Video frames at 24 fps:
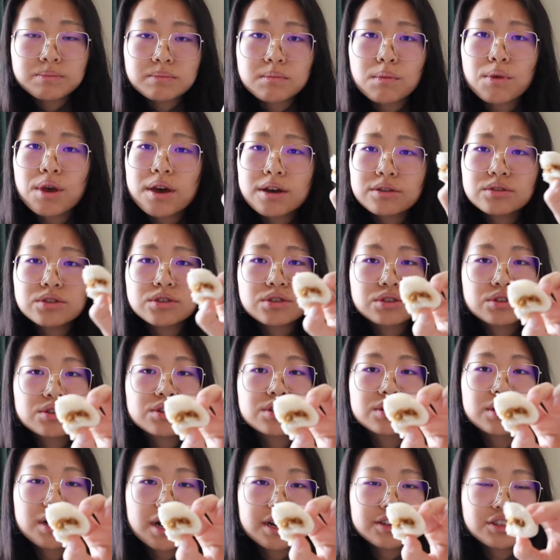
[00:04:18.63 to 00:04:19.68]
Yeah, just your
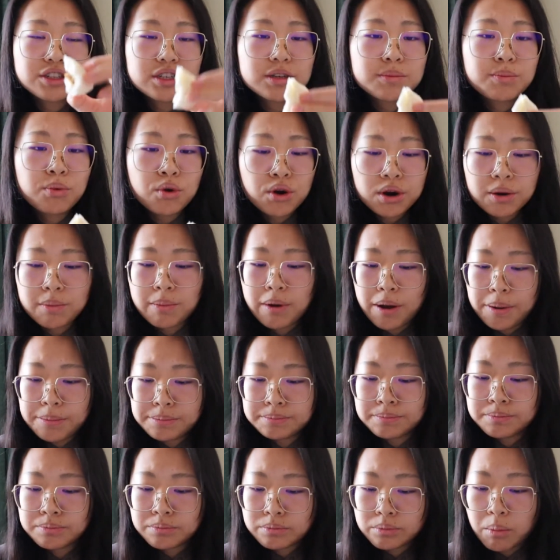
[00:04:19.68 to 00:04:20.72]
classic pork bun.